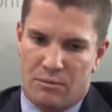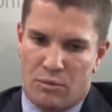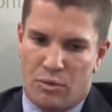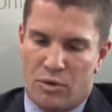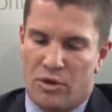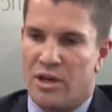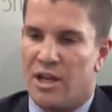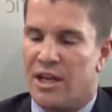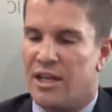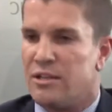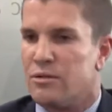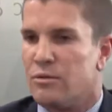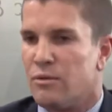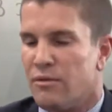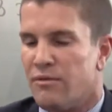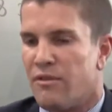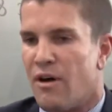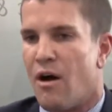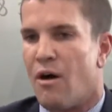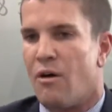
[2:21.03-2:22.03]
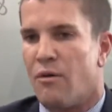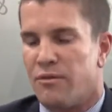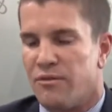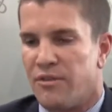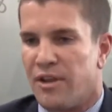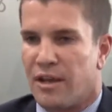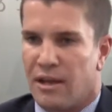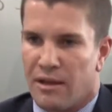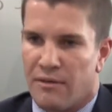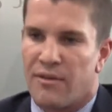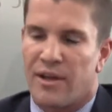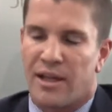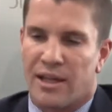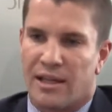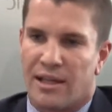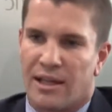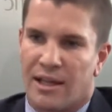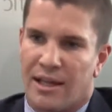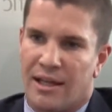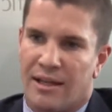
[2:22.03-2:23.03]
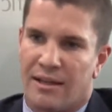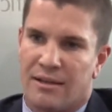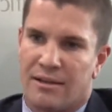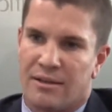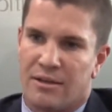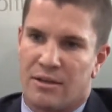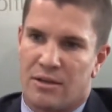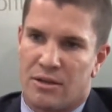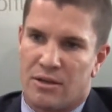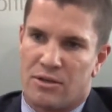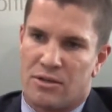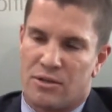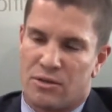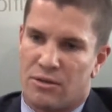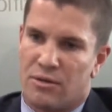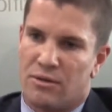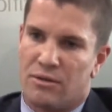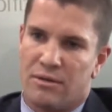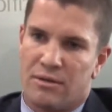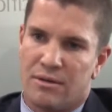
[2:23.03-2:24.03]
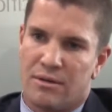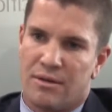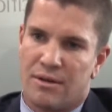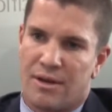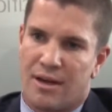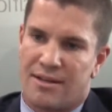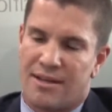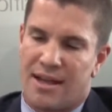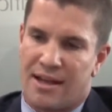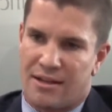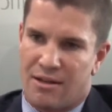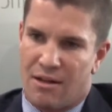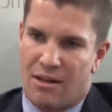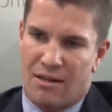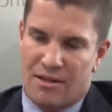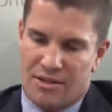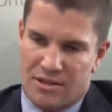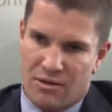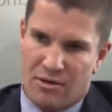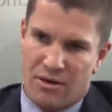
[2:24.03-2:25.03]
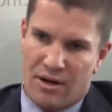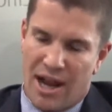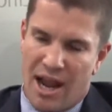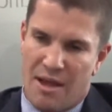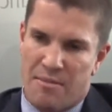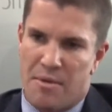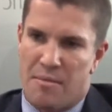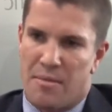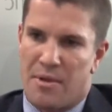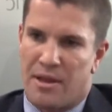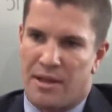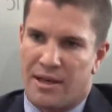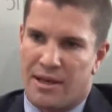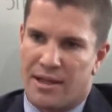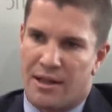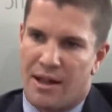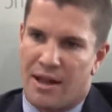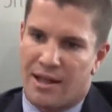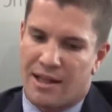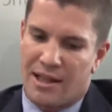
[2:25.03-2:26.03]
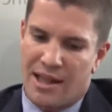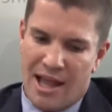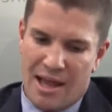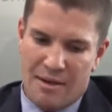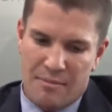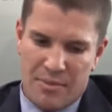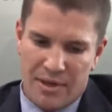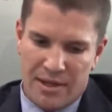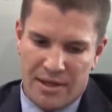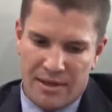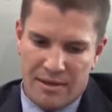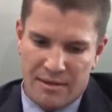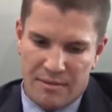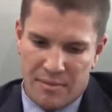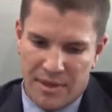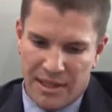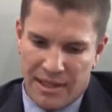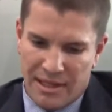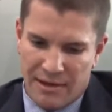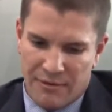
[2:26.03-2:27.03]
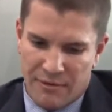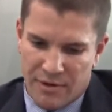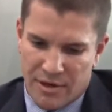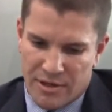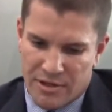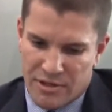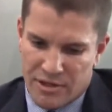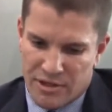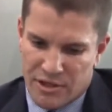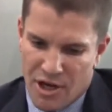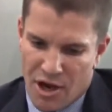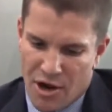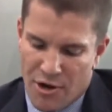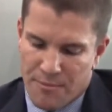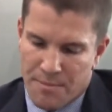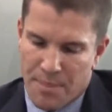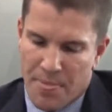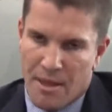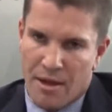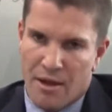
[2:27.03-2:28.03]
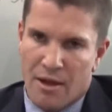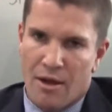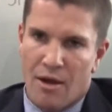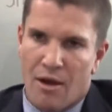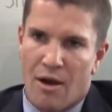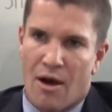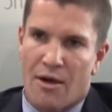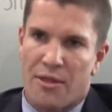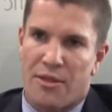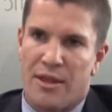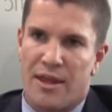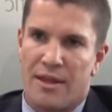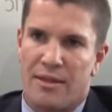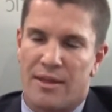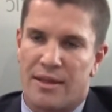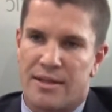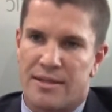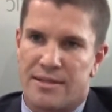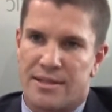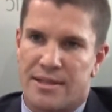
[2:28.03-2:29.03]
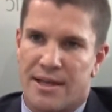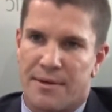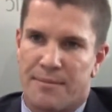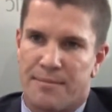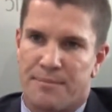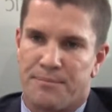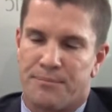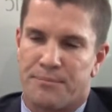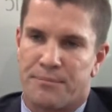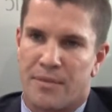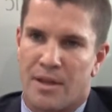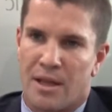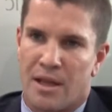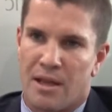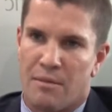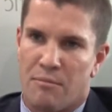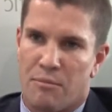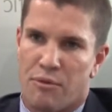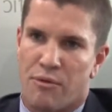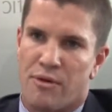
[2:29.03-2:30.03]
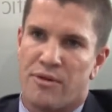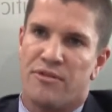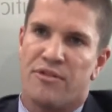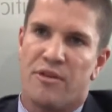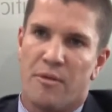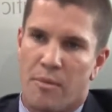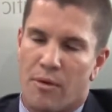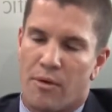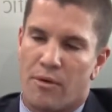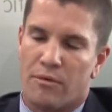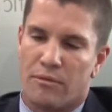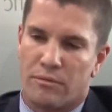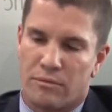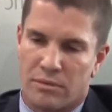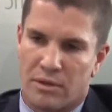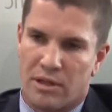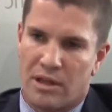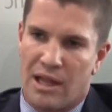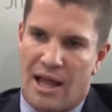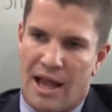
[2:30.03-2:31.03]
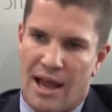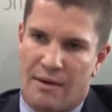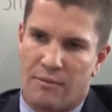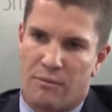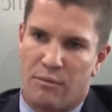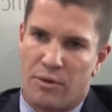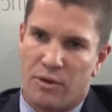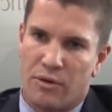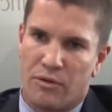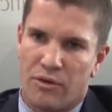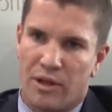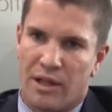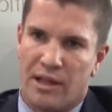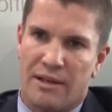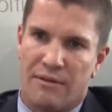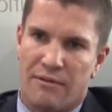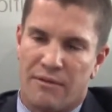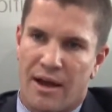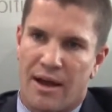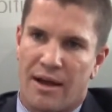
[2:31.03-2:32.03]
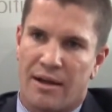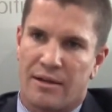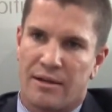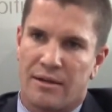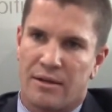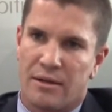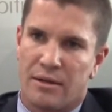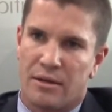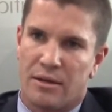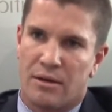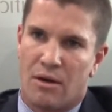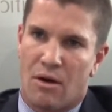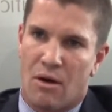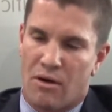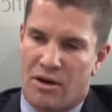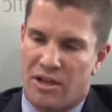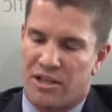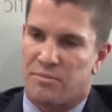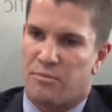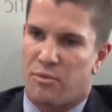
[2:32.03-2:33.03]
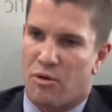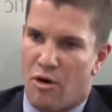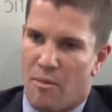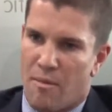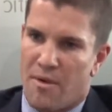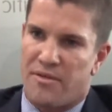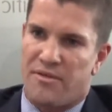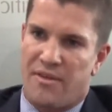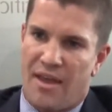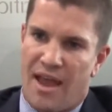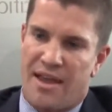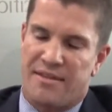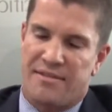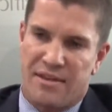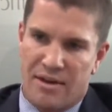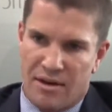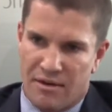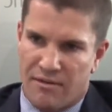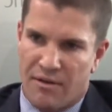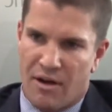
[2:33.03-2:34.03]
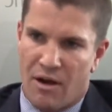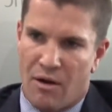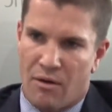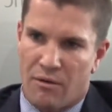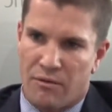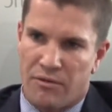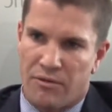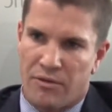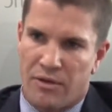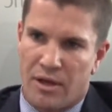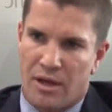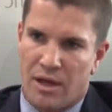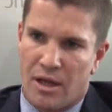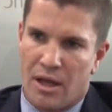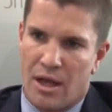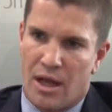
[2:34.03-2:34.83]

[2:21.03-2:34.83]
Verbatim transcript: would need to evolve significantly should a technology or a capability like cloud be, be leveraged. So I think that um, in principle, cloud will deliver on its promise as it evolves.